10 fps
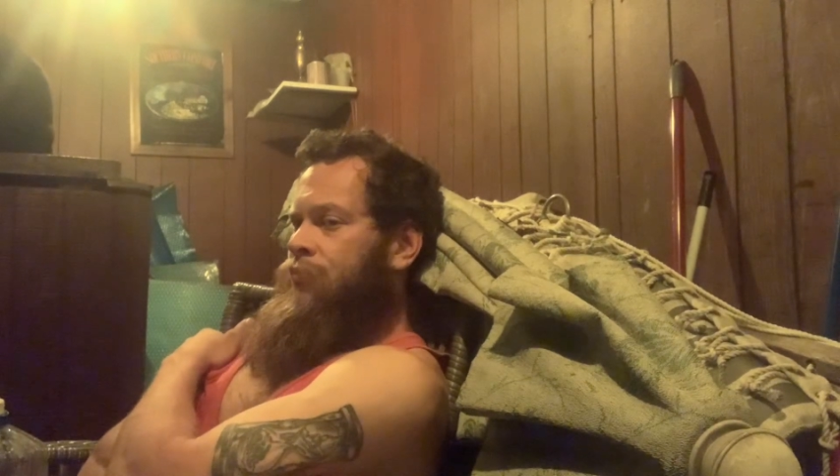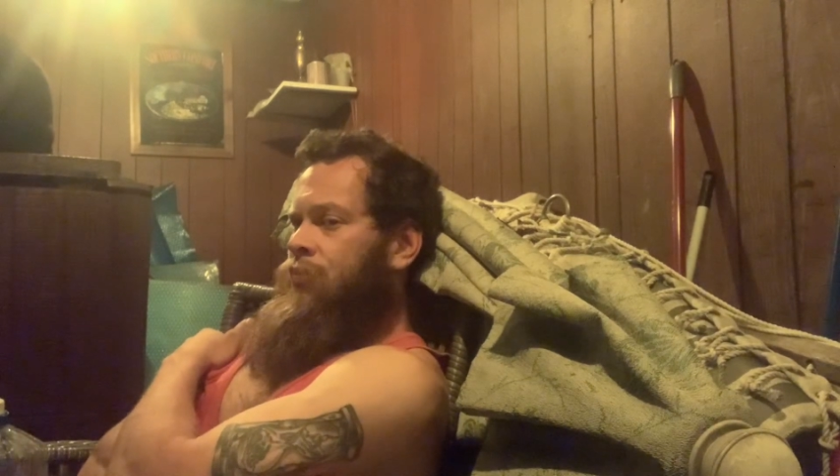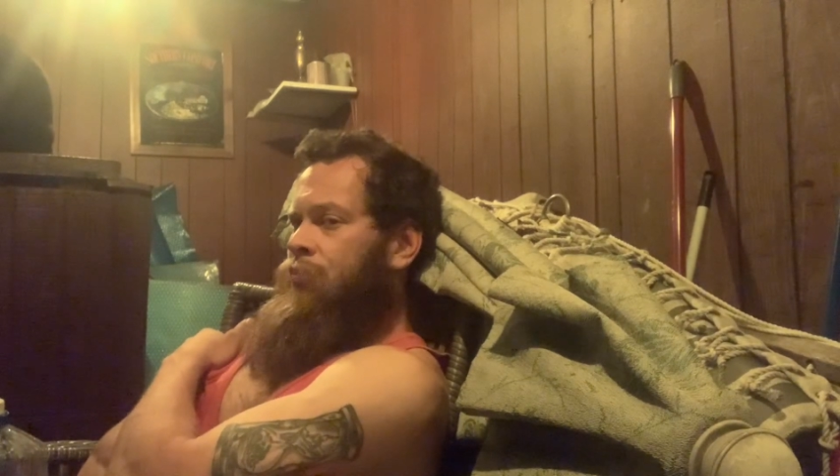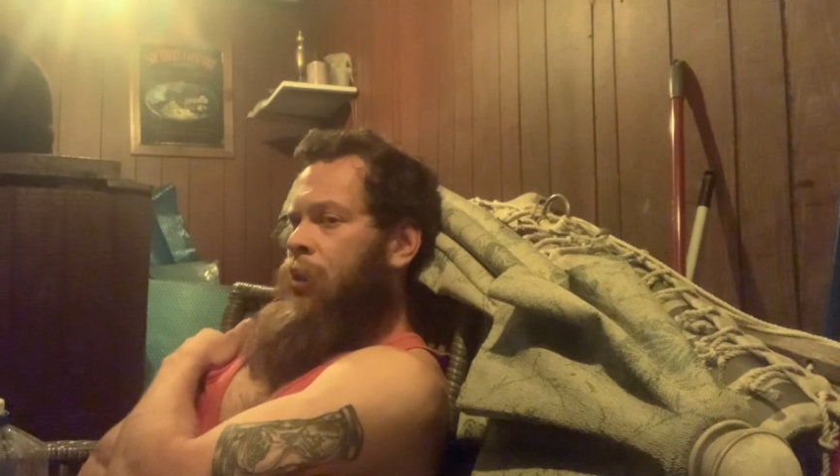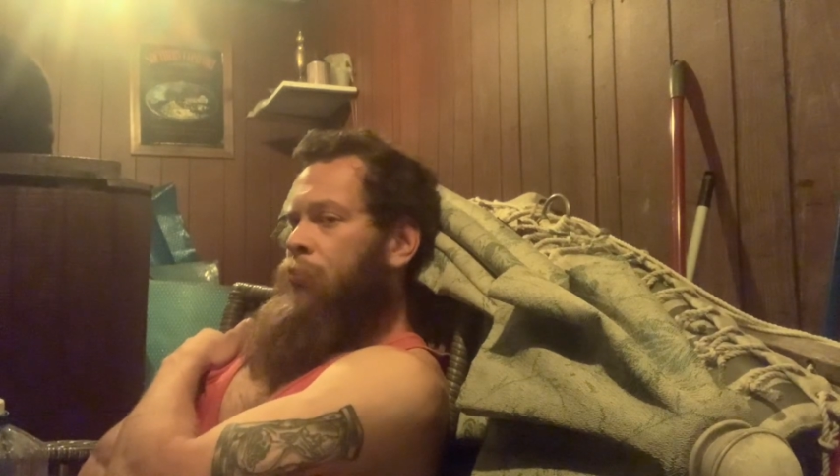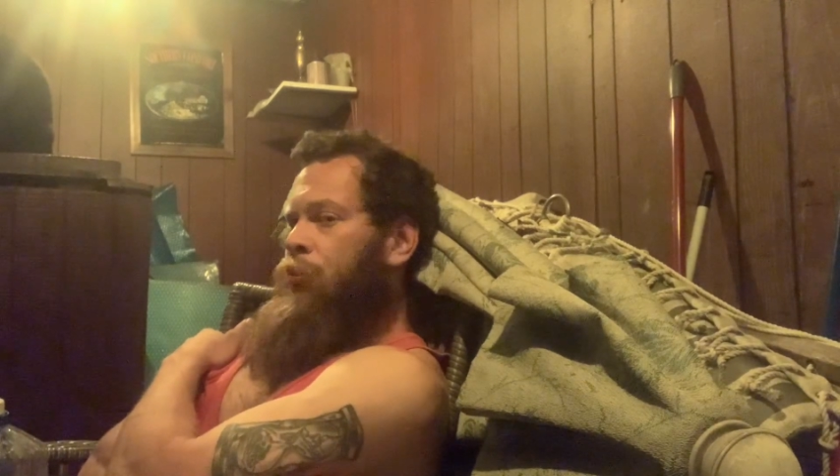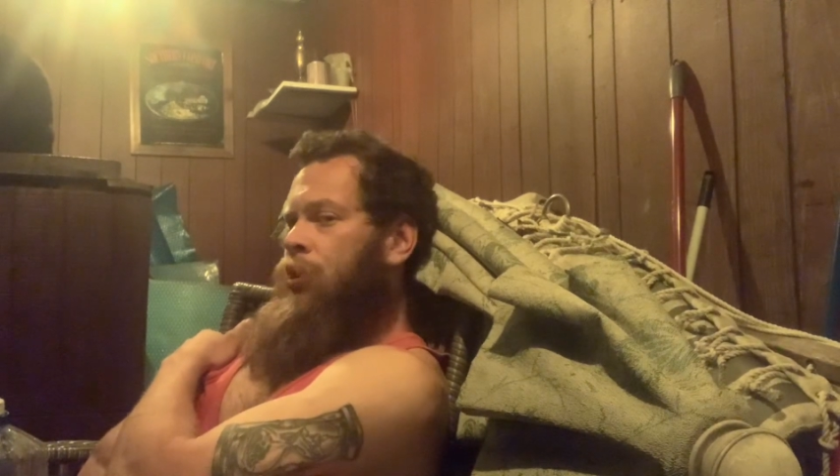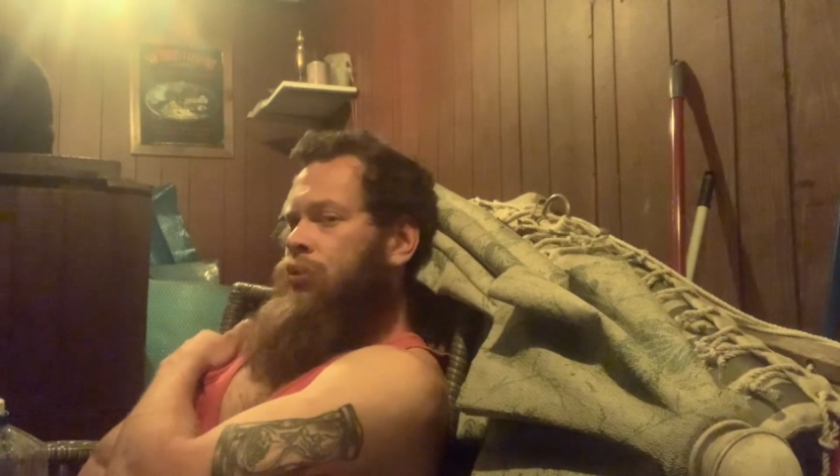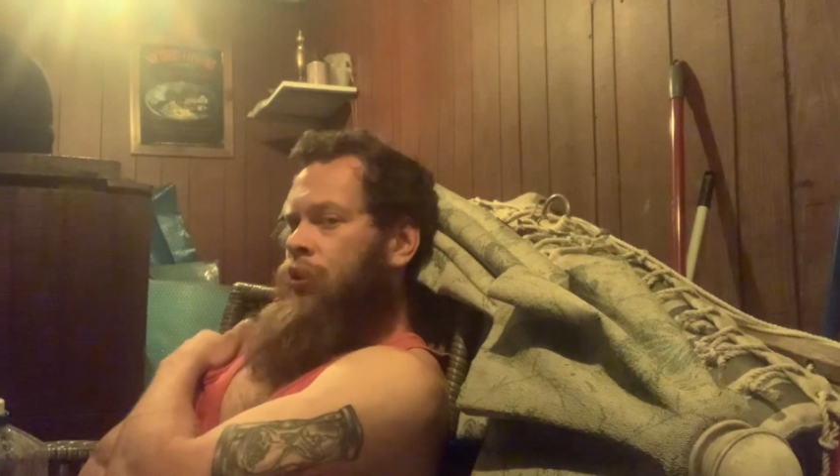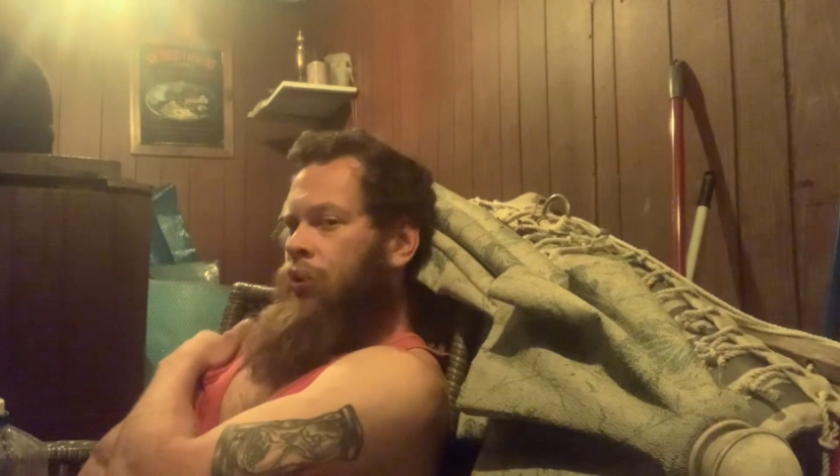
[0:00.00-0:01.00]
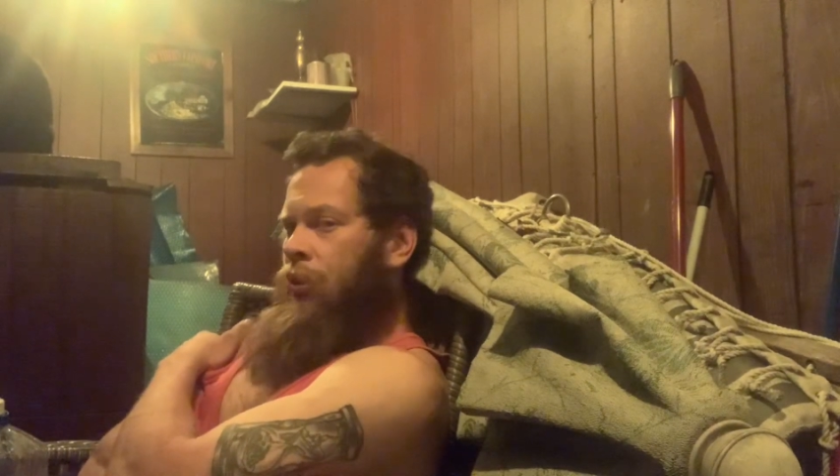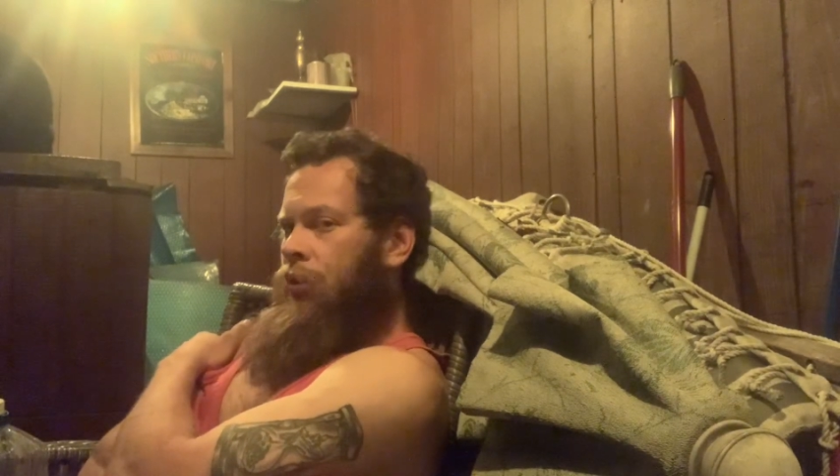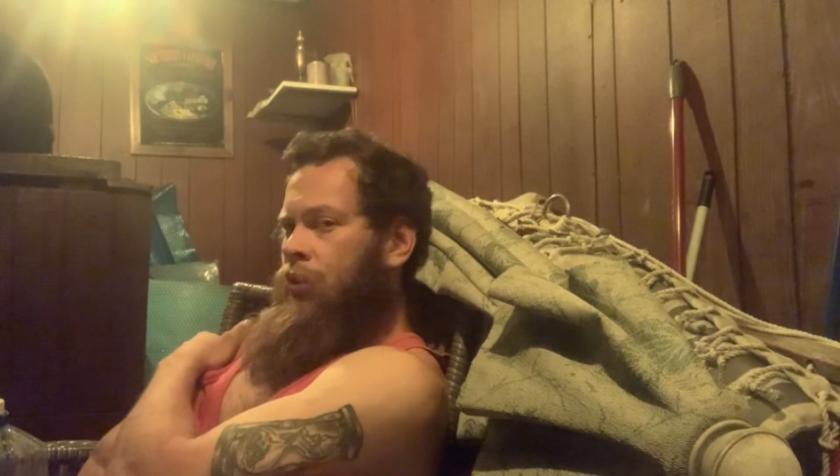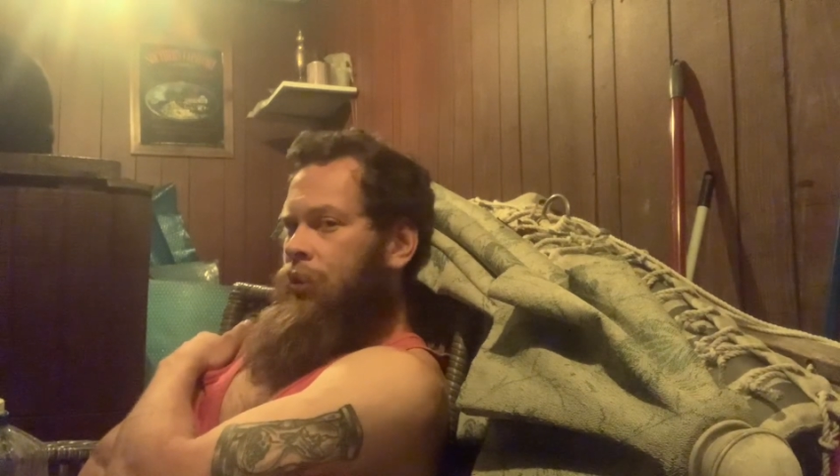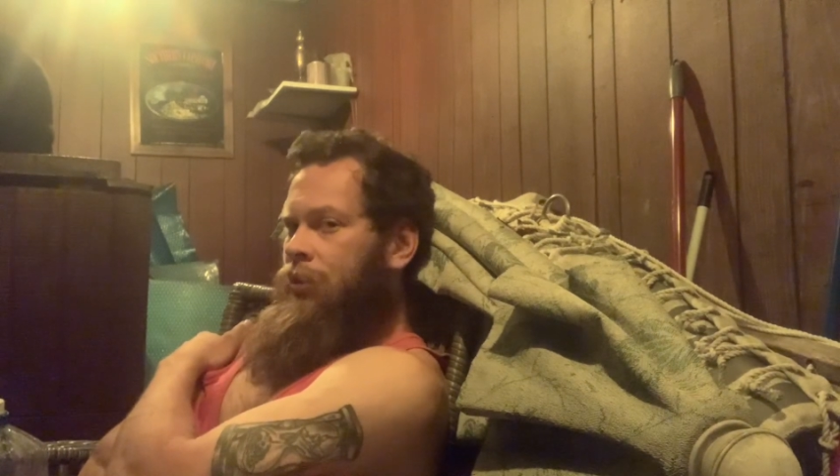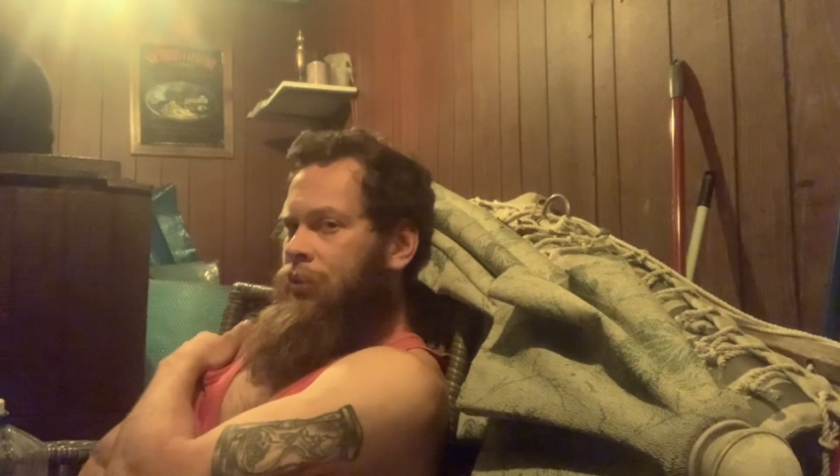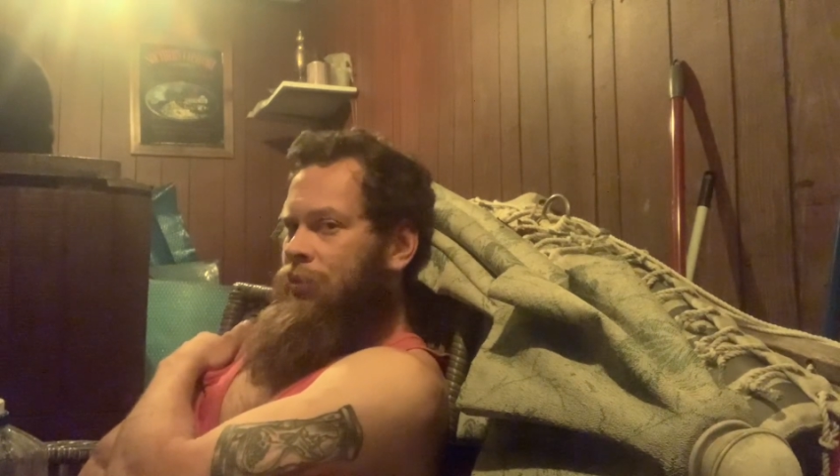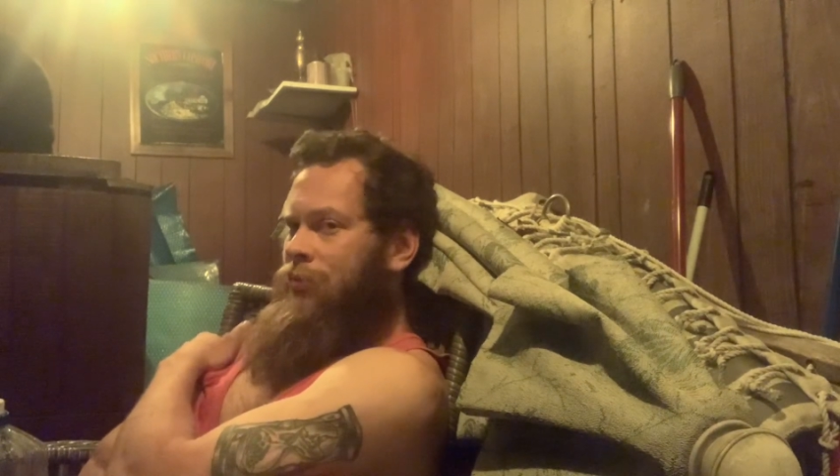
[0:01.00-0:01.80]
memories are gone